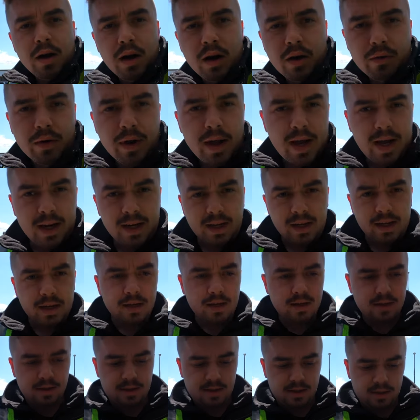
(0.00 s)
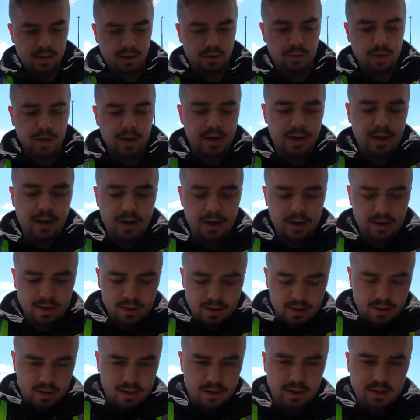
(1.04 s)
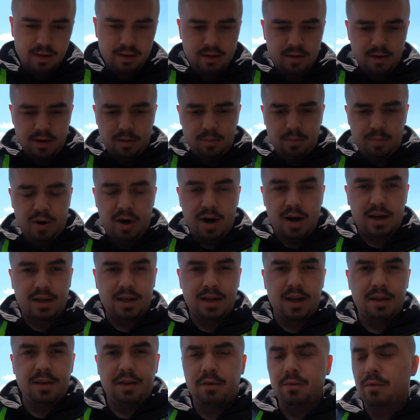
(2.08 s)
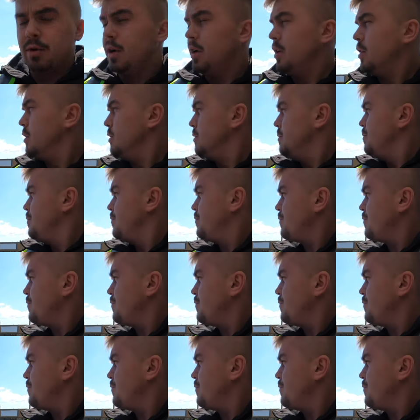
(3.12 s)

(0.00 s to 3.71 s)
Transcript: Alrighty, so we're here. I'm parked on the road.